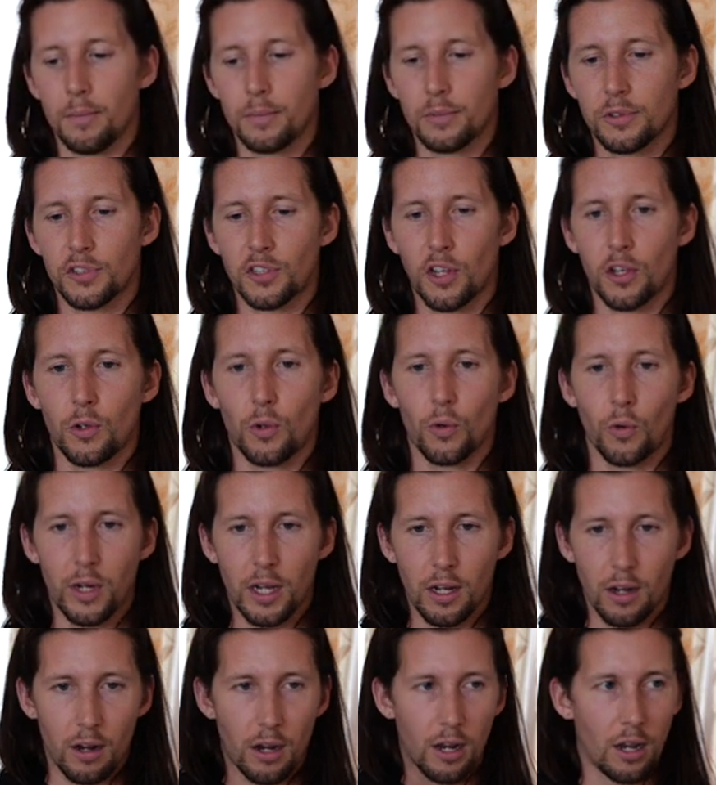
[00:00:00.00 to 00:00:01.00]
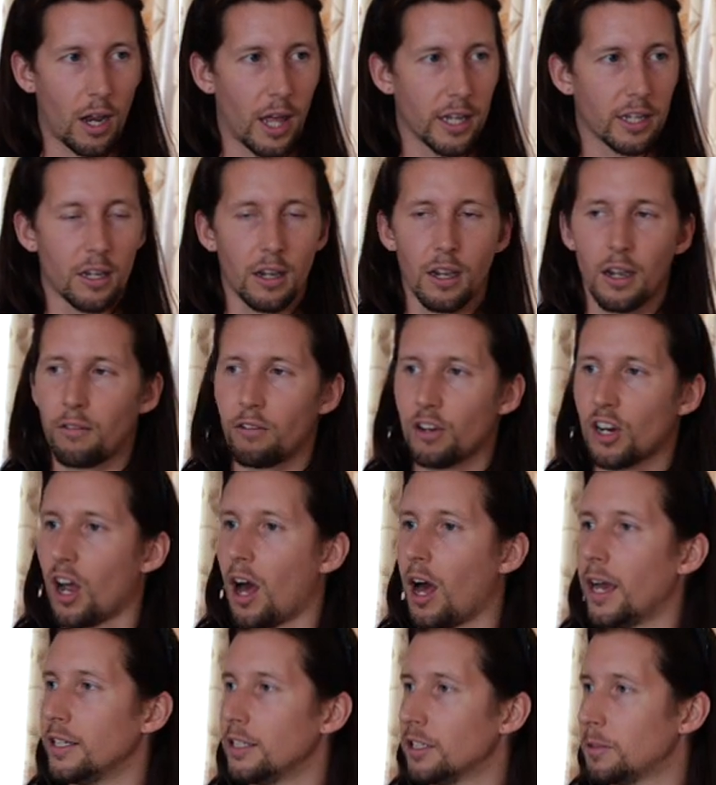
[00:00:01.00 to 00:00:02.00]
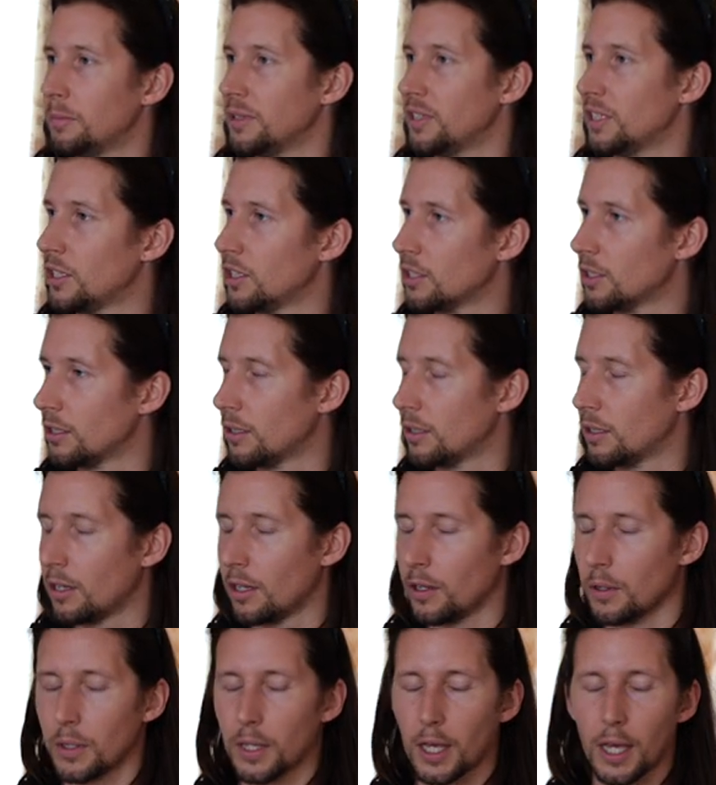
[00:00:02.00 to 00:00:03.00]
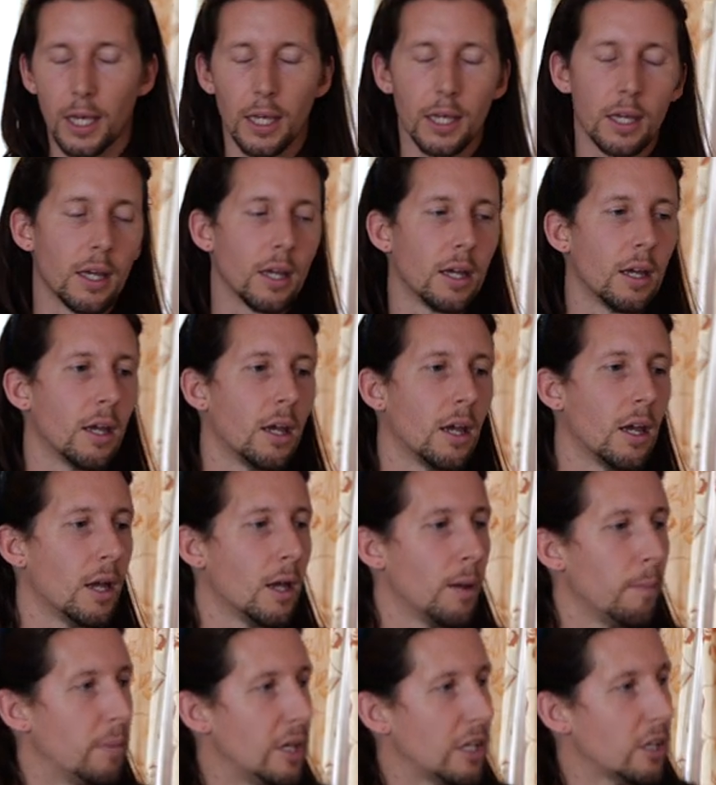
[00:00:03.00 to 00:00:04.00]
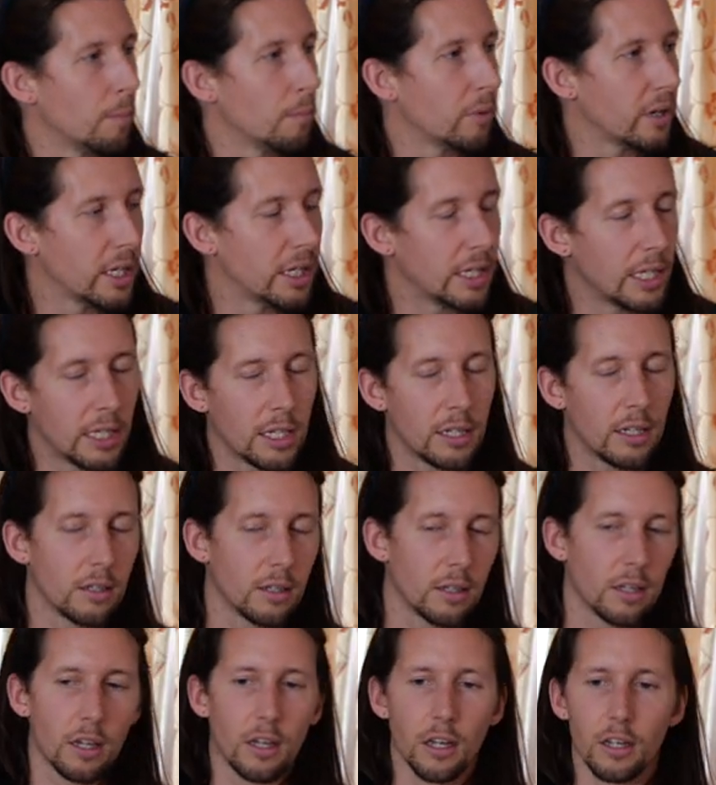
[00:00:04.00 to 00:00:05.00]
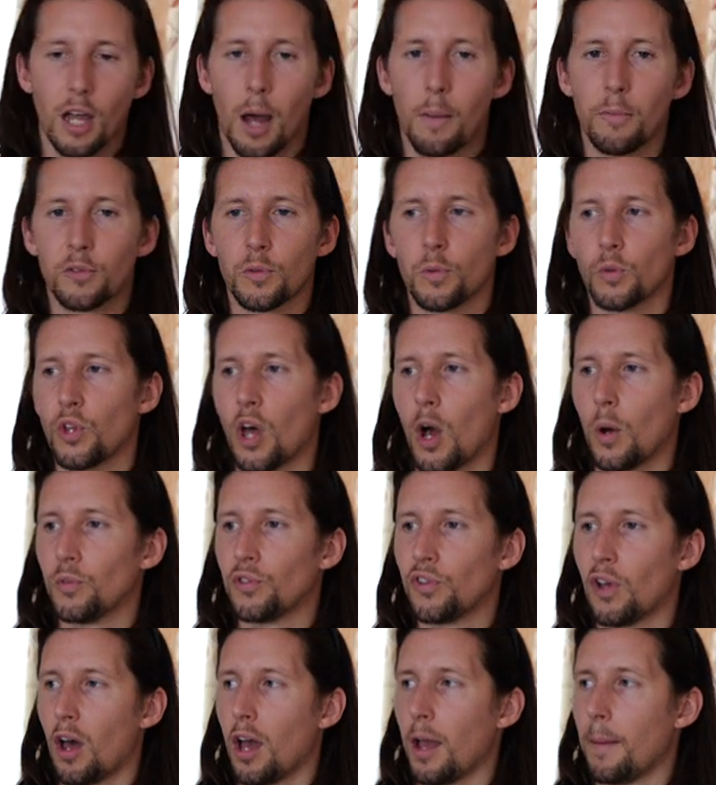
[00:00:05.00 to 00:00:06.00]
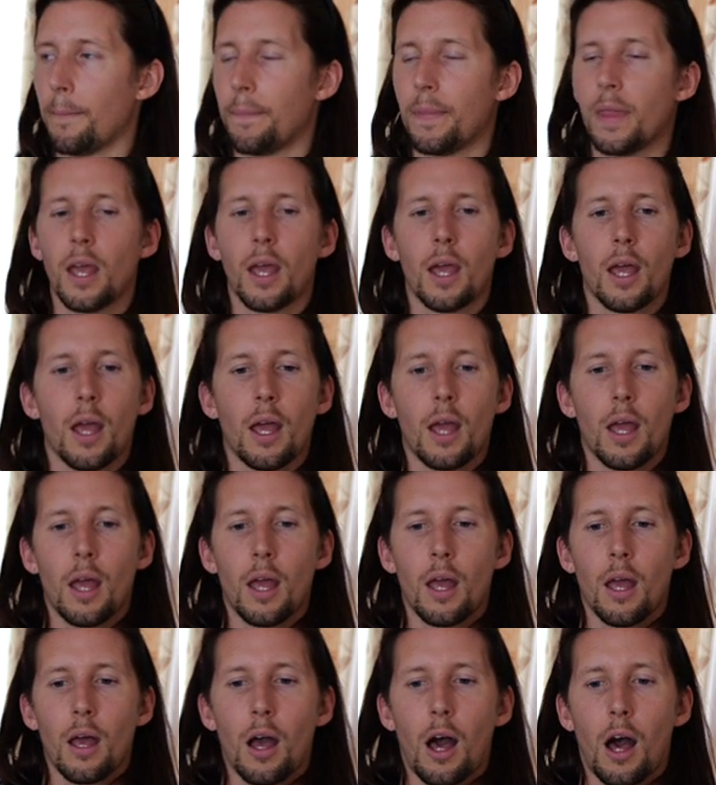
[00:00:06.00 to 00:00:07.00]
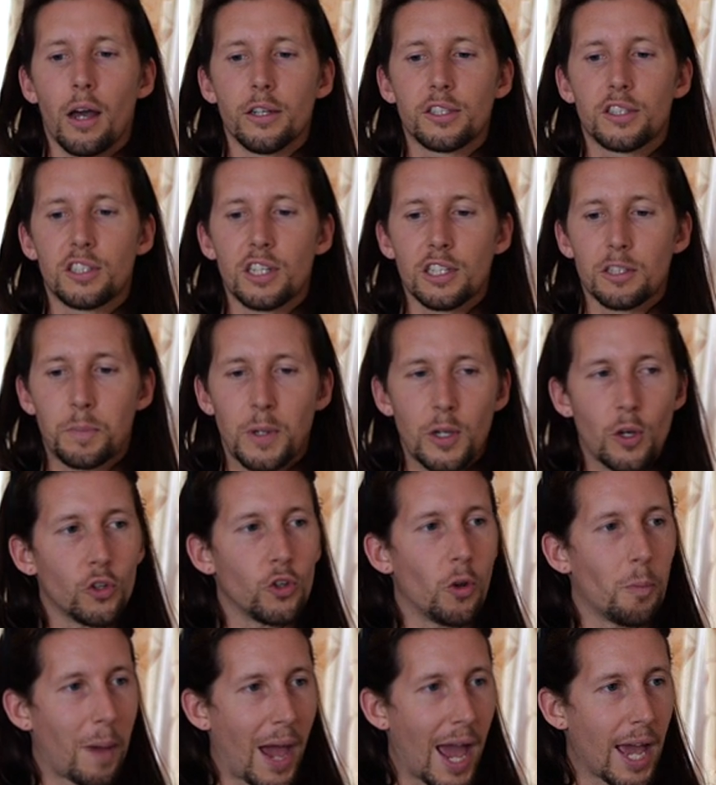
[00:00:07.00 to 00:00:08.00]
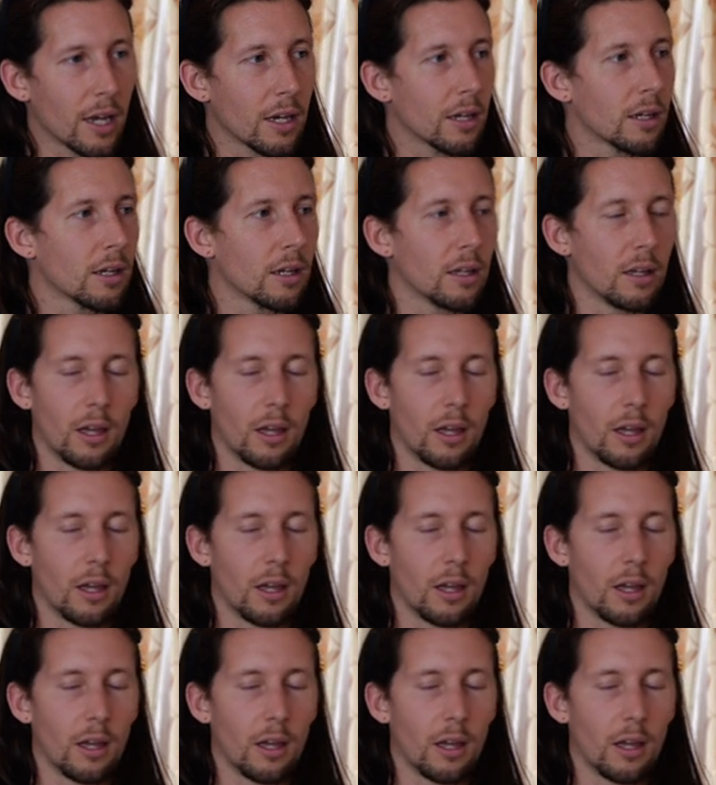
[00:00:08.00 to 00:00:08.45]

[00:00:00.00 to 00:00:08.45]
So you're in a reclined position, okay? Be completely comfortable the whole time. I suggest being on your back